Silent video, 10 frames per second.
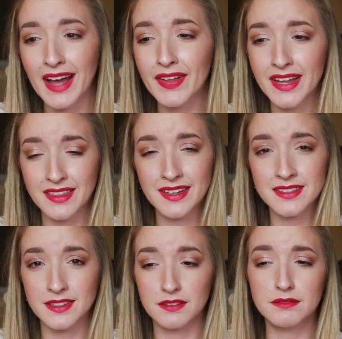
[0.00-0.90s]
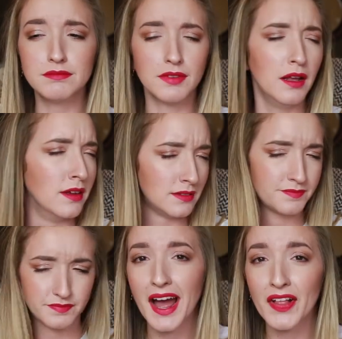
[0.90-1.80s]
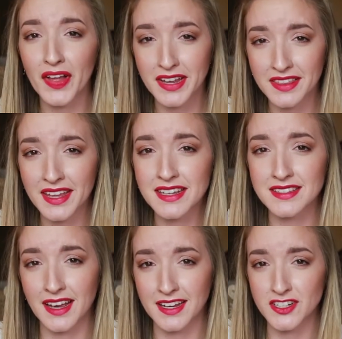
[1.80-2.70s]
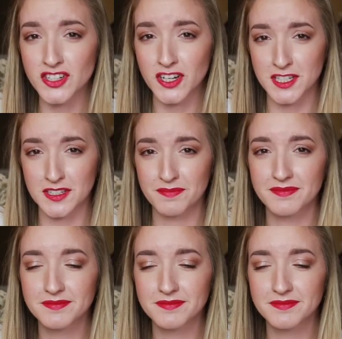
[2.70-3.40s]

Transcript: I like things. I like things that can juxtapose.